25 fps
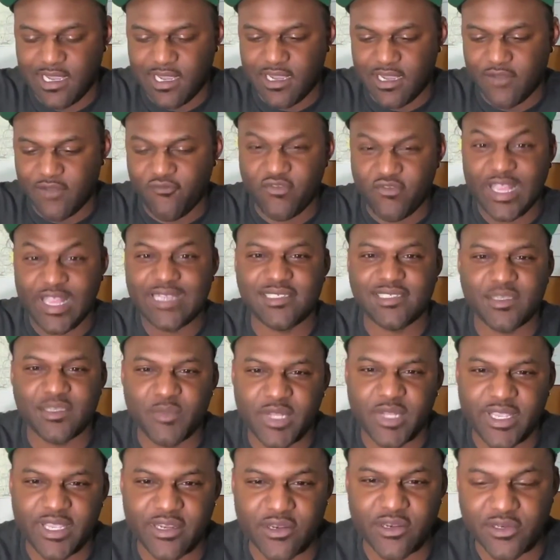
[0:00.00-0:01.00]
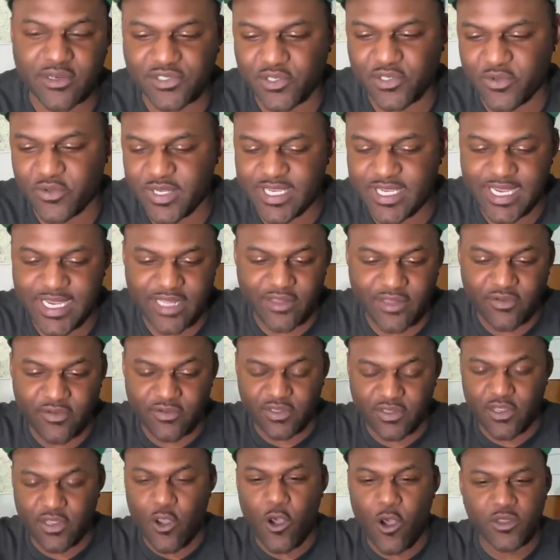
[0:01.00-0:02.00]
flight simulator. So he had
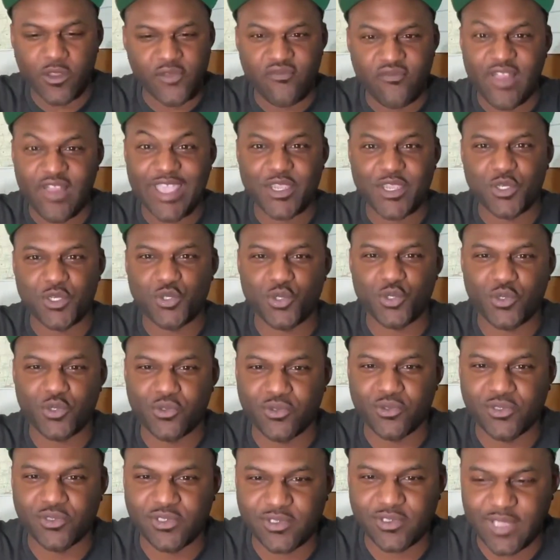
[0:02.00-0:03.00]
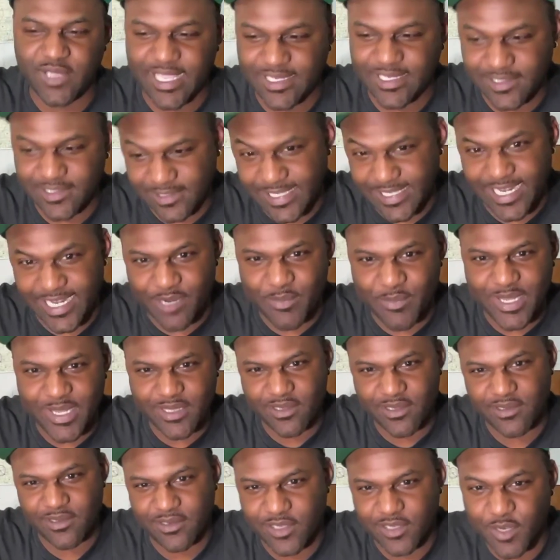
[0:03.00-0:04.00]
all the flight controls like set up at
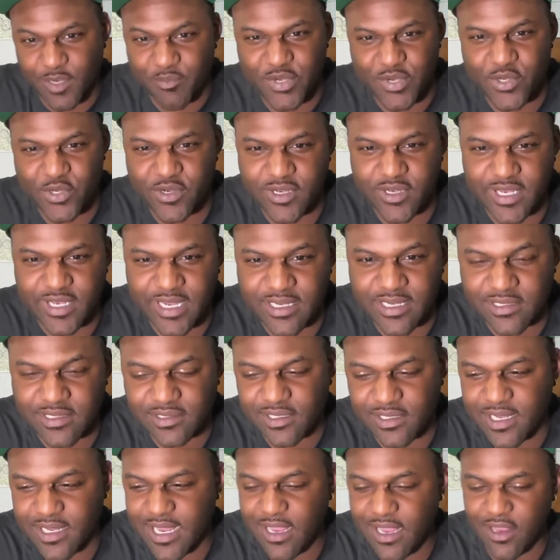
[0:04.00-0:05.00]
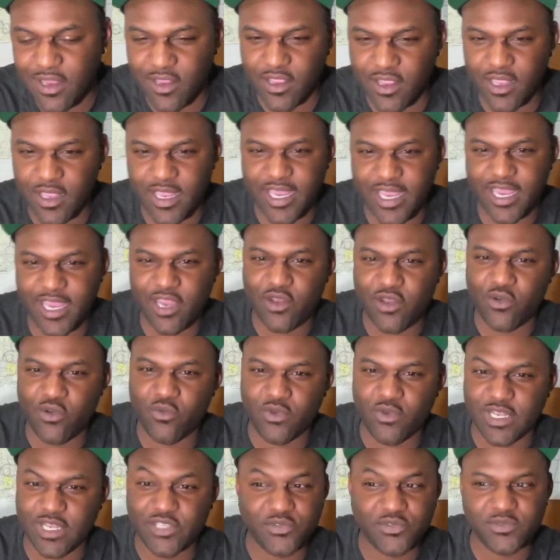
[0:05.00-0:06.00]
the computer desk. And
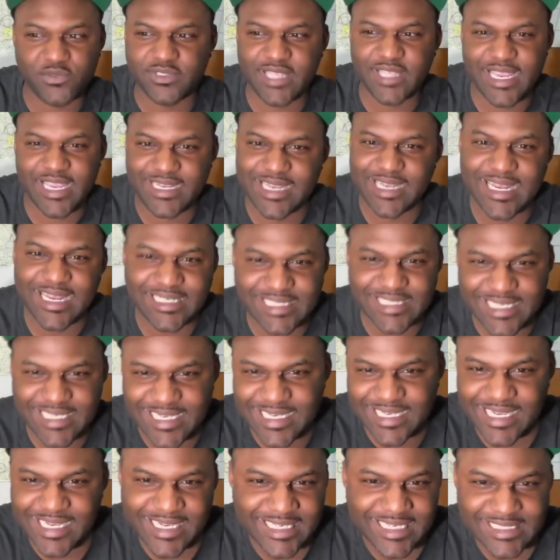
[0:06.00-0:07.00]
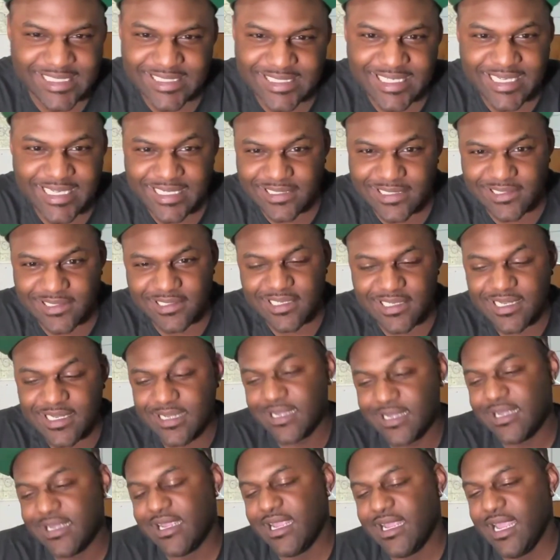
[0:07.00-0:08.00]
this was like 1996.
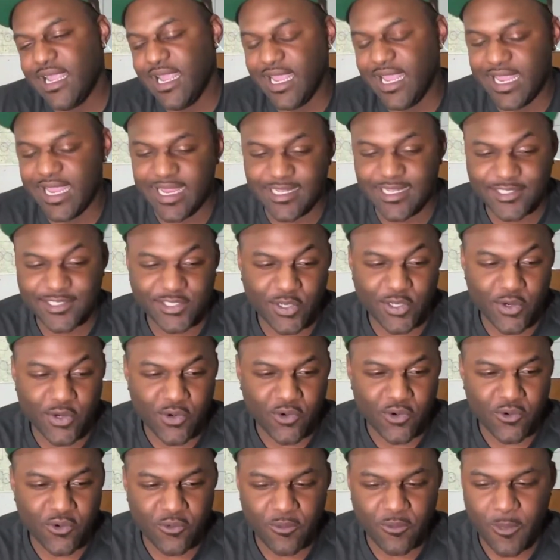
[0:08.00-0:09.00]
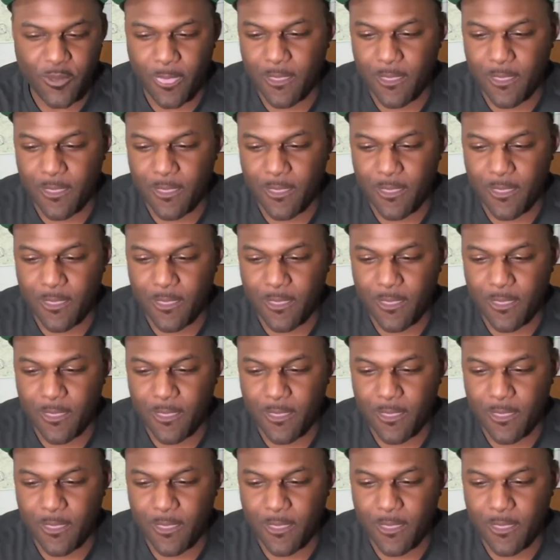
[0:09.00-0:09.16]
And so,